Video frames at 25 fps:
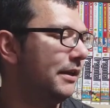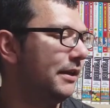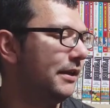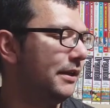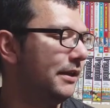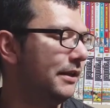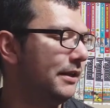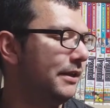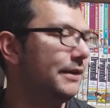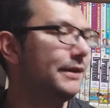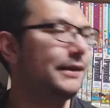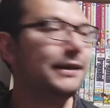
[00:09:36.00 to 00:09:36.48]

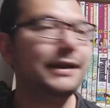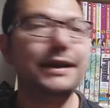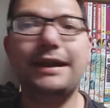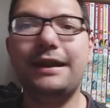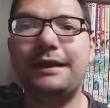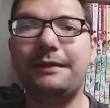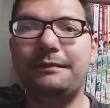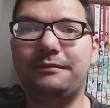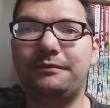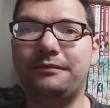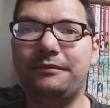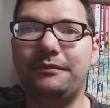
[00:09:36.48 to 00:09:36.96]
Uh,
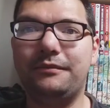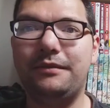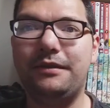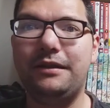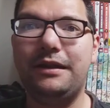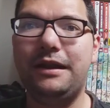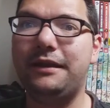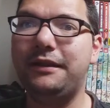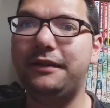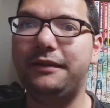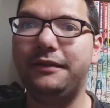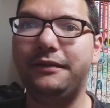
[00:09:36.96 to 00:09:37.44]
yeah,
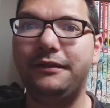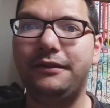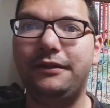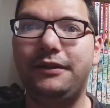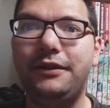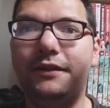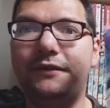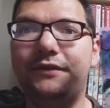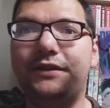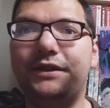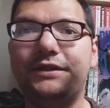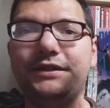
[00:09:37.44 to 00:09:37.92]
I
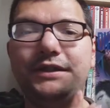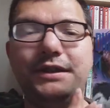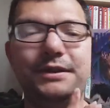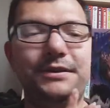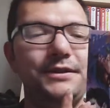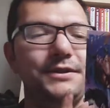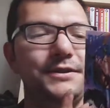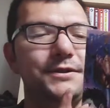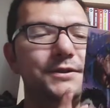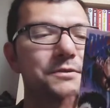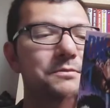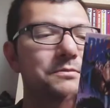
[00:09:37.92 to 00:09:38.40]
love this
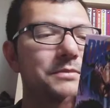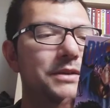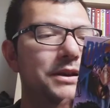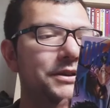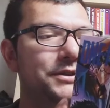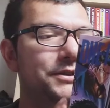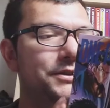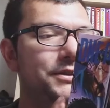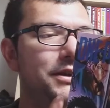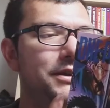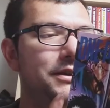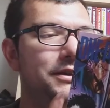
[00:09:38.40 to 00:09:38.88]
series so
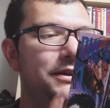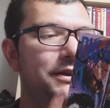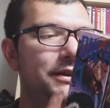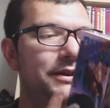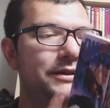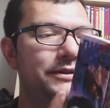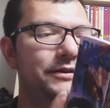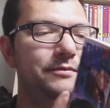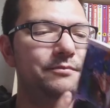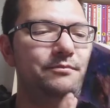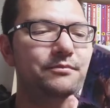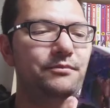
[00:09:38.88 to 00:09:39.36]
much.
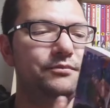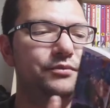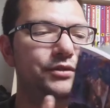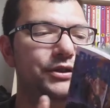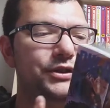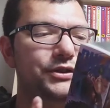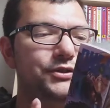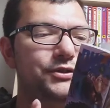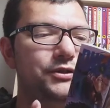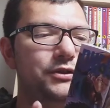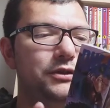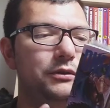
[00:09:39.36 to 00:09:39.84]
I'm
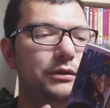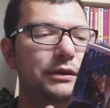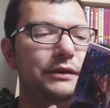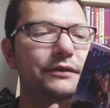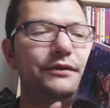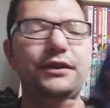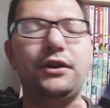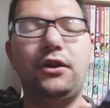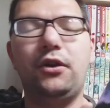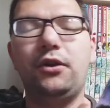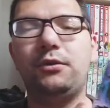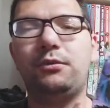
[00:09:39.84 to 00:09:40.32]
pretty sure I
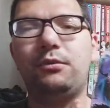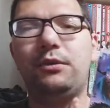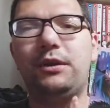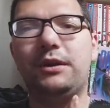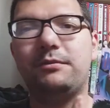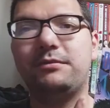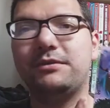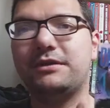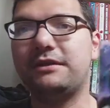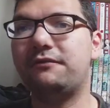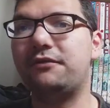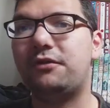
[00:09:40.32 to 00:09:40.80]
love the
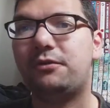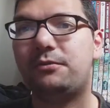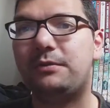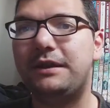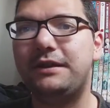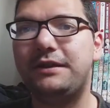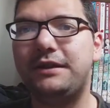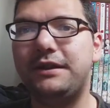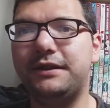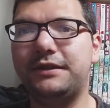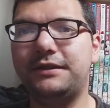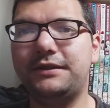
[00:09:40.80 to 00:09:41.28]
artwork because I've not
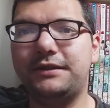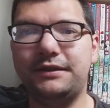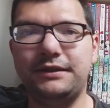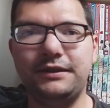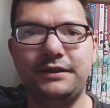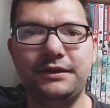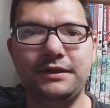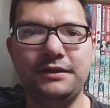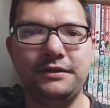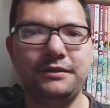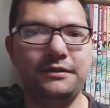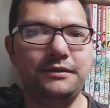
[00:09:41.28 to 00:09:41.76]
read this.
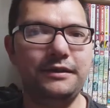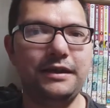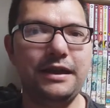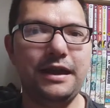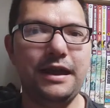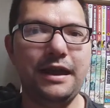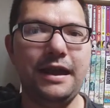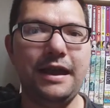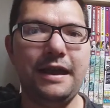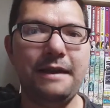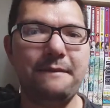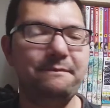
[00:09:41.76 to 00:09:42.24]

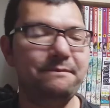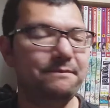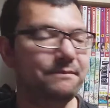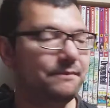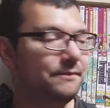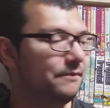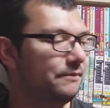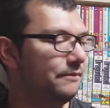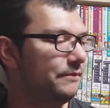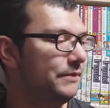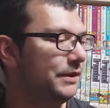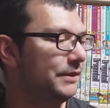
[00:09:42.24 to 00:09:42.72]

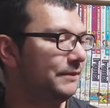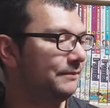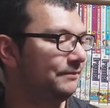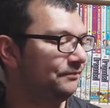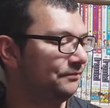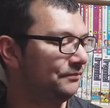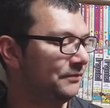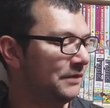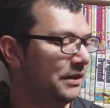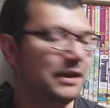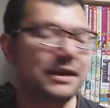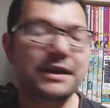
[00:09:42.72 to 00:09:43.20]
Um, but
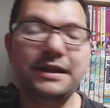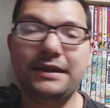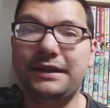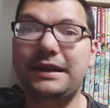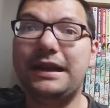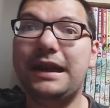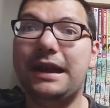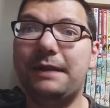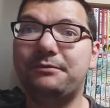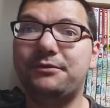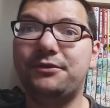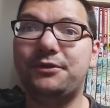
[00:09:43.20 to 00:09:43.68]

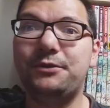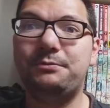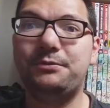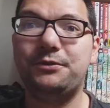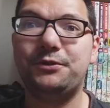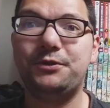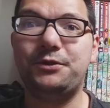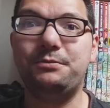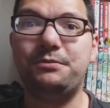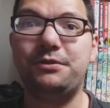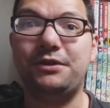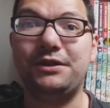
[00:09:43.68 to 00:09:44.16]
yeah, I'm super,
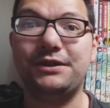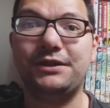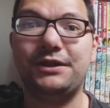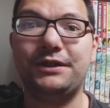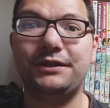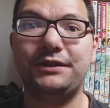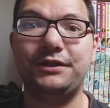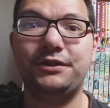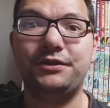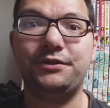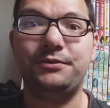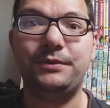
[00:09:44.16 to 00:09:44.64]
super
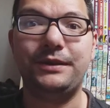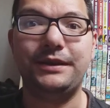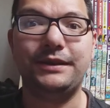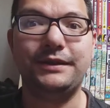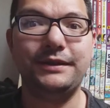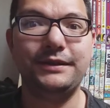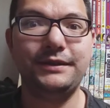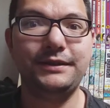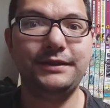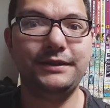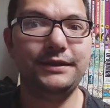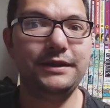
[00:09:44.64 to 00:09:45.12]
excited to read
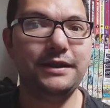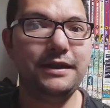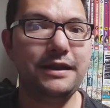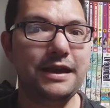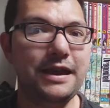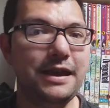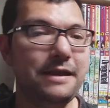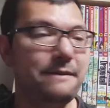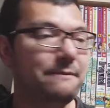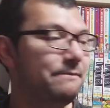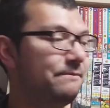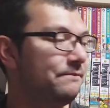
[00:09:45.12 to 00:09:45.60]
this.
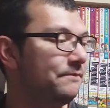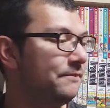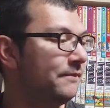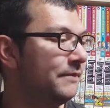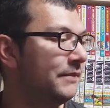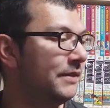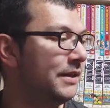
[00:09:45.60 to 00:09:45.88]
Um,